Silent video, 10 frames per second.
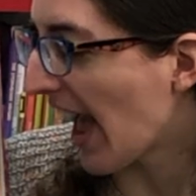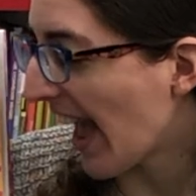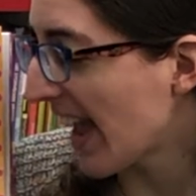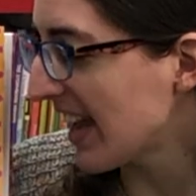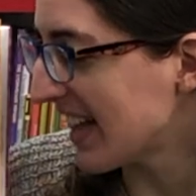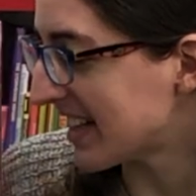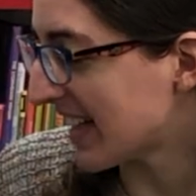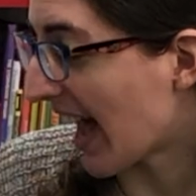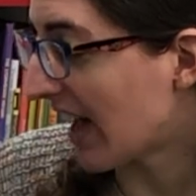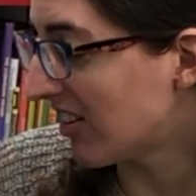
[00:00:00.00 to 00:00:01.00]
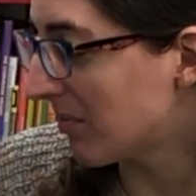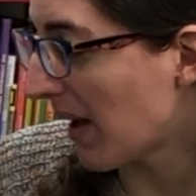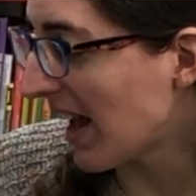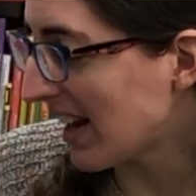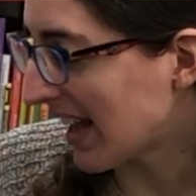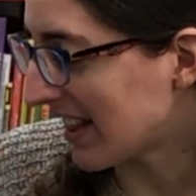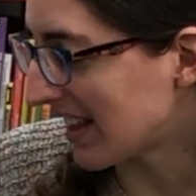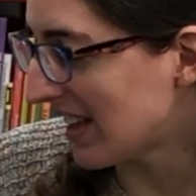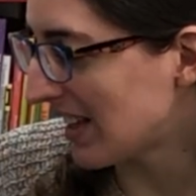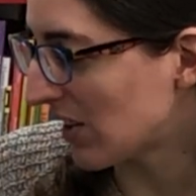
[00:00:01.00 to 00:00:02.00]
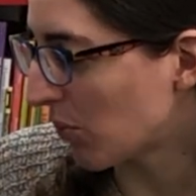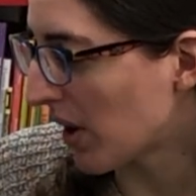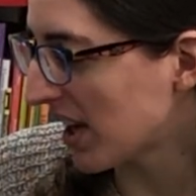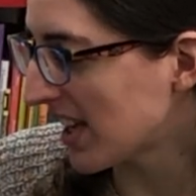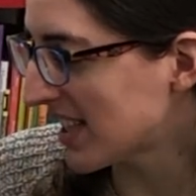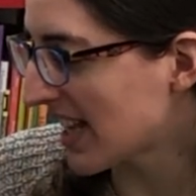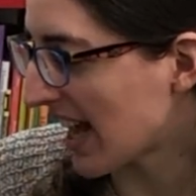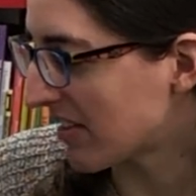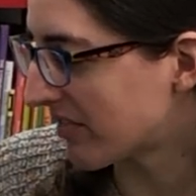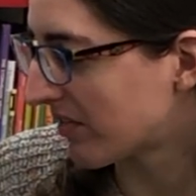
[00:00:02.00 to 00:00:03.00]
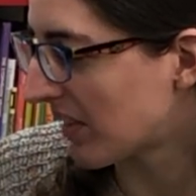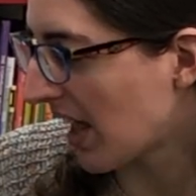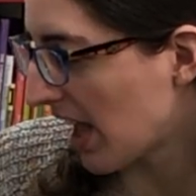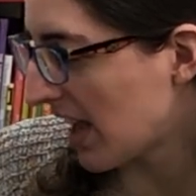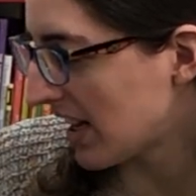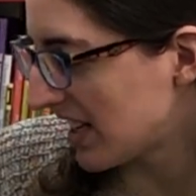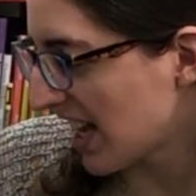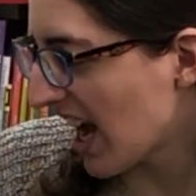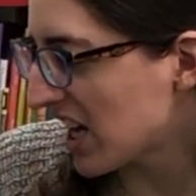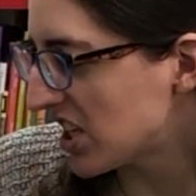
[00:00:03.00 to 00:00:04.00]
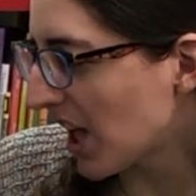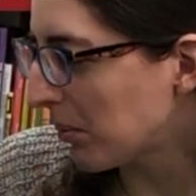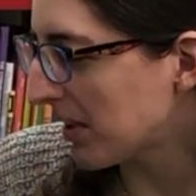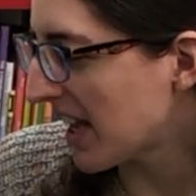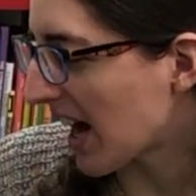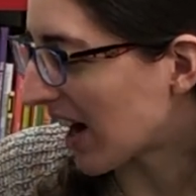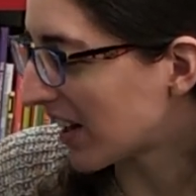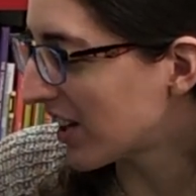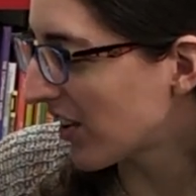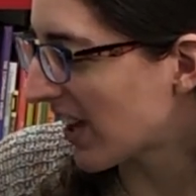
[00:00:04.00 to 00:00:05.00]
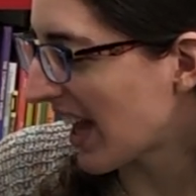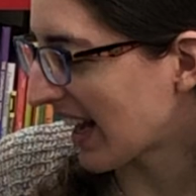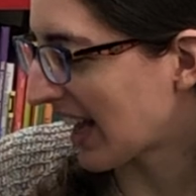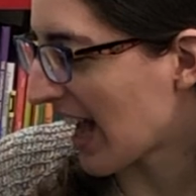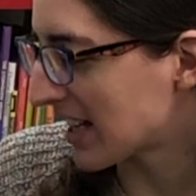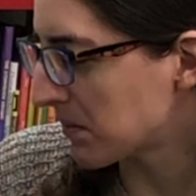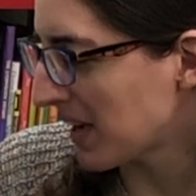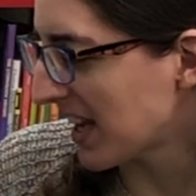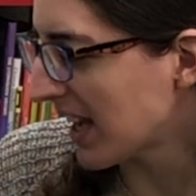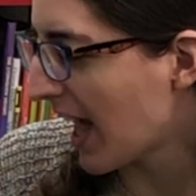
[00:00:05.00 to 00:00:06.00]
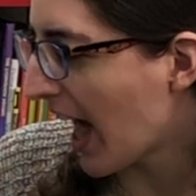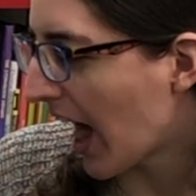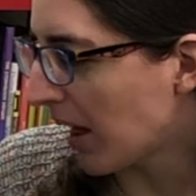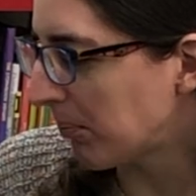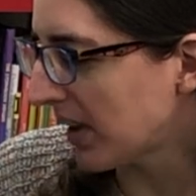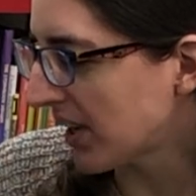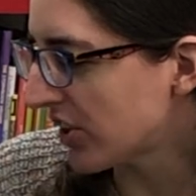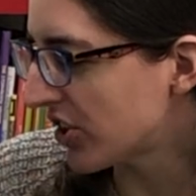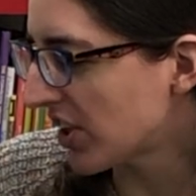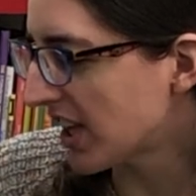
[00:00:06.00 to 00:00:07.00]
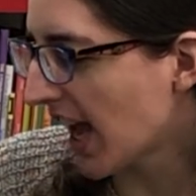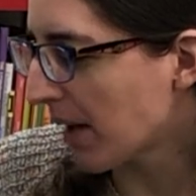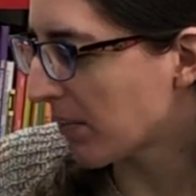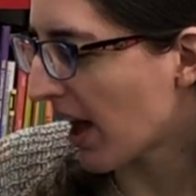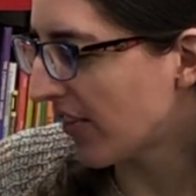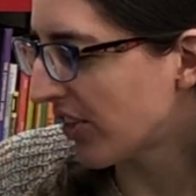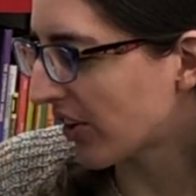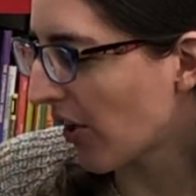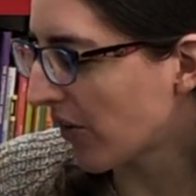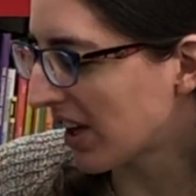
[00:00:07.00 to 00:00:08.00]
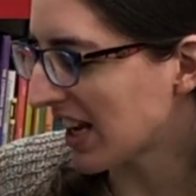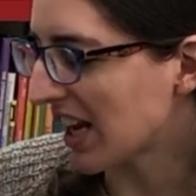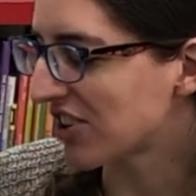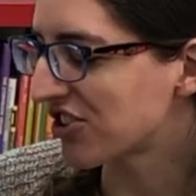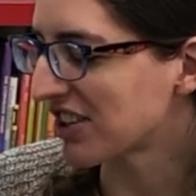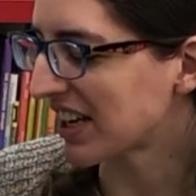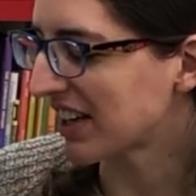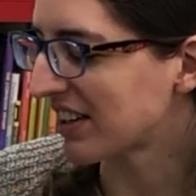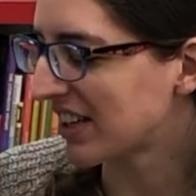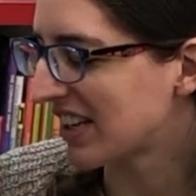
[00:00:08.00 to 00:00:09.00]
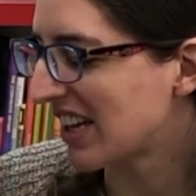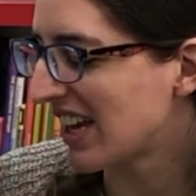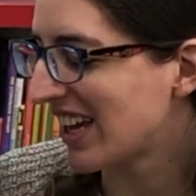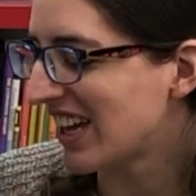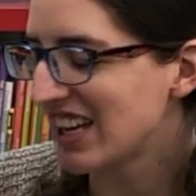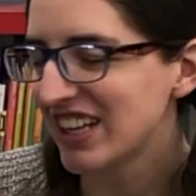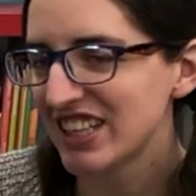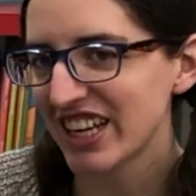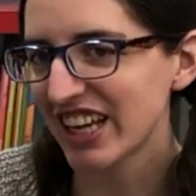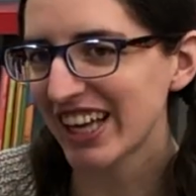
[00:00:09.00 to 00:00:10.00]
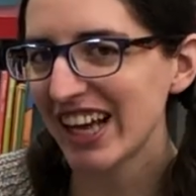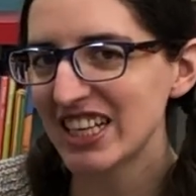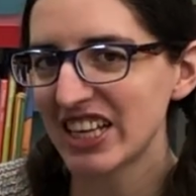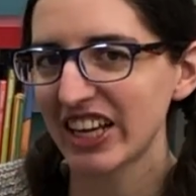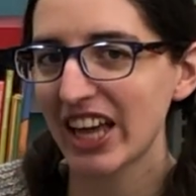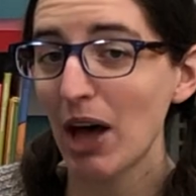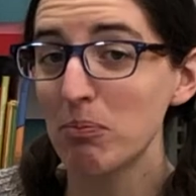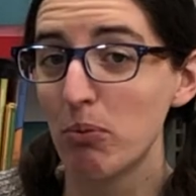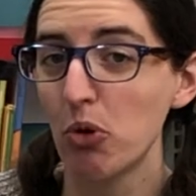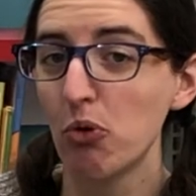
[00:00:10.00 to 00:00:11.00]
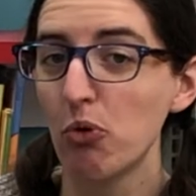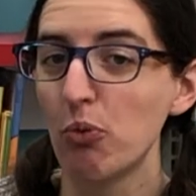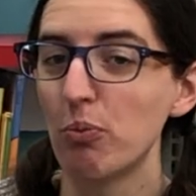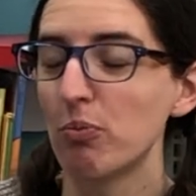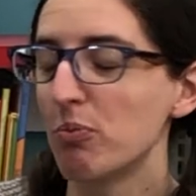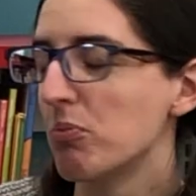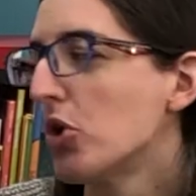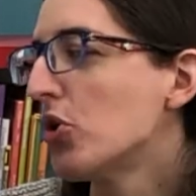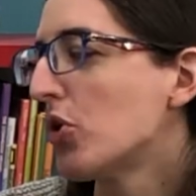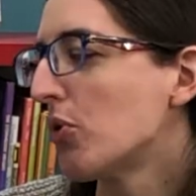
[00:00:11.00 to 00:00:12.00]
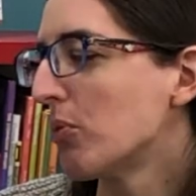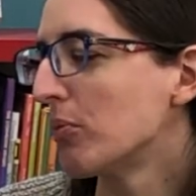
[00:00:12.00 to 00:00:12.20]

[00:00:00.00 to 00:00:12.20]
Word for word: A is out of bed, and this is what he said. Dare, double dare, you can't catch me. I'll beat you to the top of the coconut tree. Chicka, chicka, boom, boom.